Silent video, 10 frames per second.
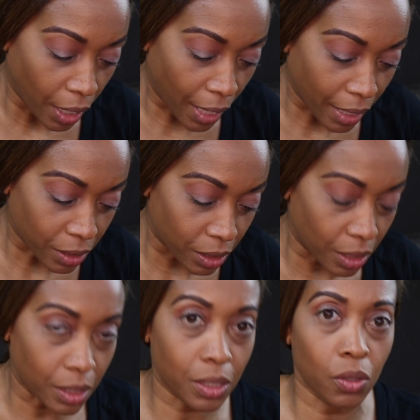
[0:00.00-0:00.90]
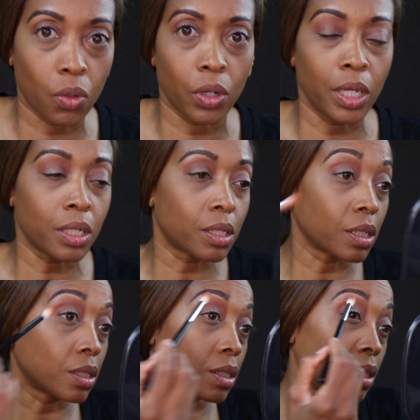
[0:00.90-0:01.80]
excess,
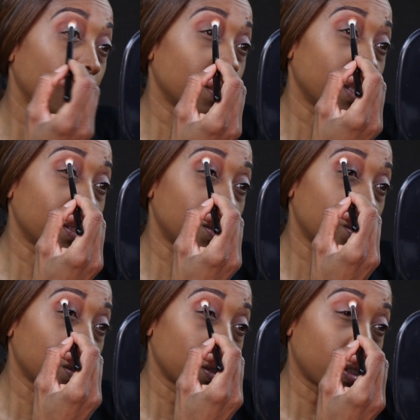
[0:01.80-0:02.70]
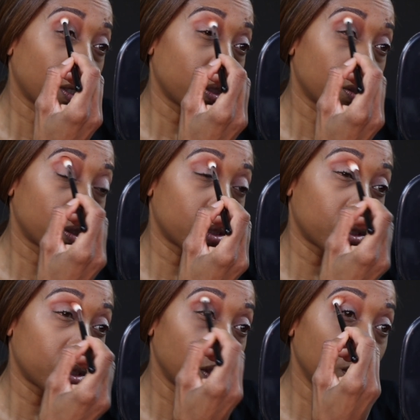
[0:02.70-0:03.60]
and that's kind of
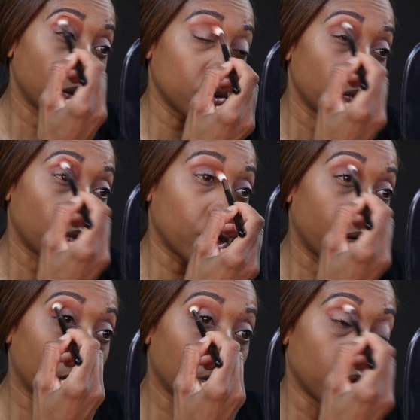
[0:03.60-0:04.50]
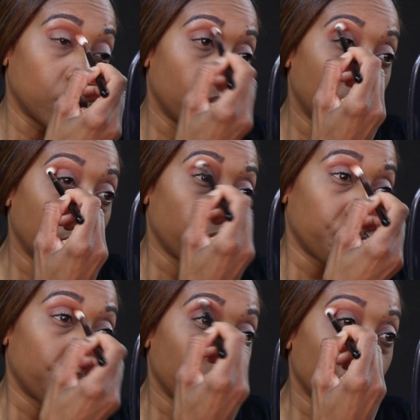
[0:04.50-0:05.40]
still, wow.
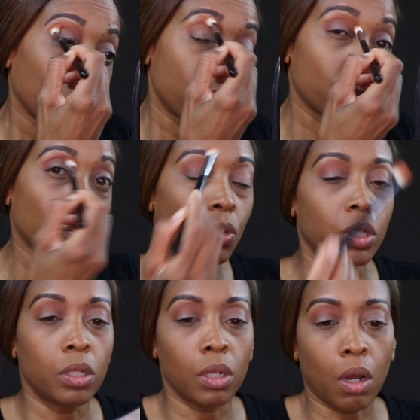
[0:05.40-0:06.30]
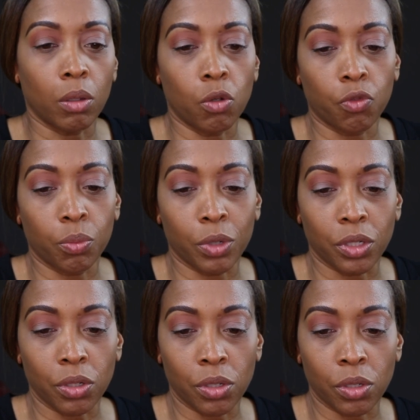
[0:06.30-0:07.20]
This is a really good all over brush.
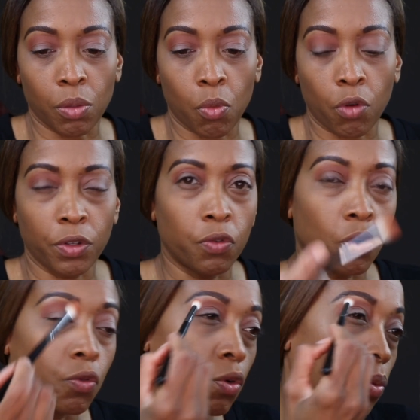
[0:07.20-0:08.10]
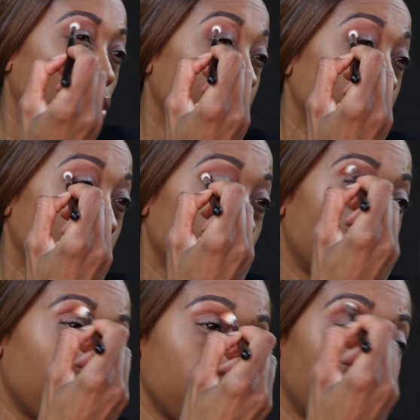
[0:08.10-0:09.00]
This is a Morphe 441
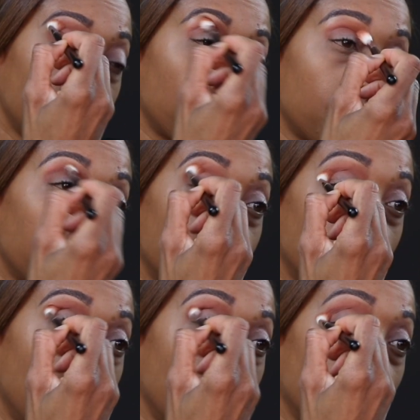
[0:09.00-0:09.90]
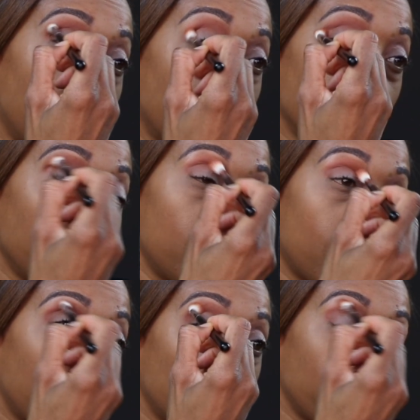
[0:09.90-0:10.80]
brush, so when I really
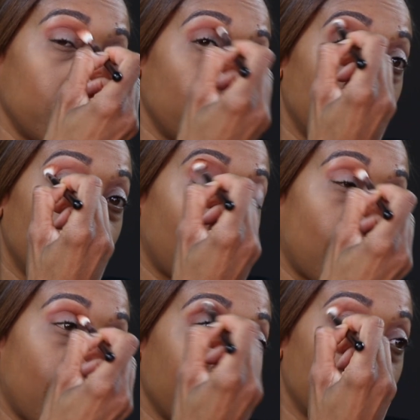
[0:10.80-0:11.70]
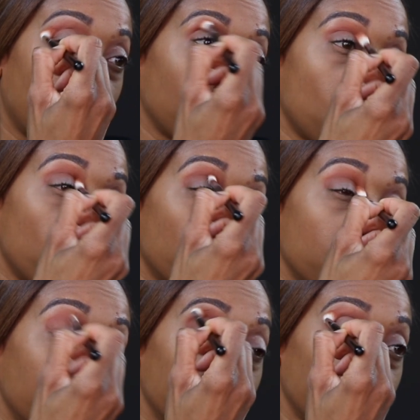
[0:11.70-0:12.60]
kind of want to get it high and all
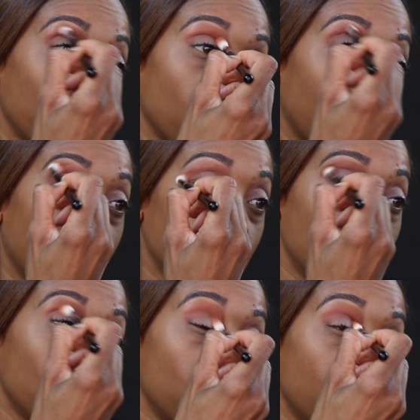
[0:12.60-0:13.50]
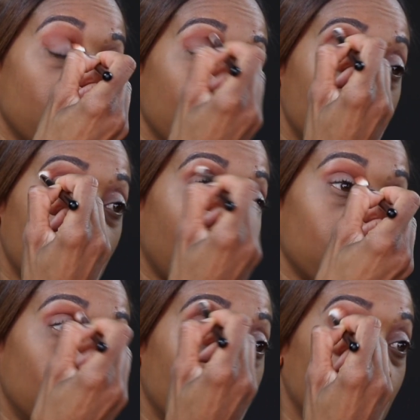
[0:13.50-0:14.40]
over, like I do this, I
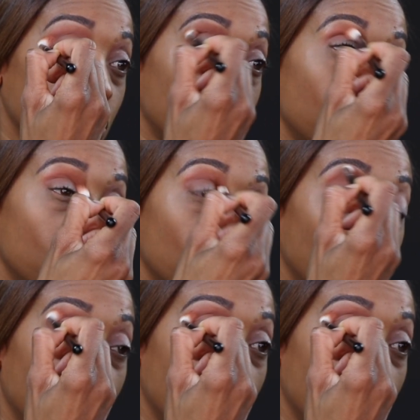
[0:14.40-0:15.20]
tend to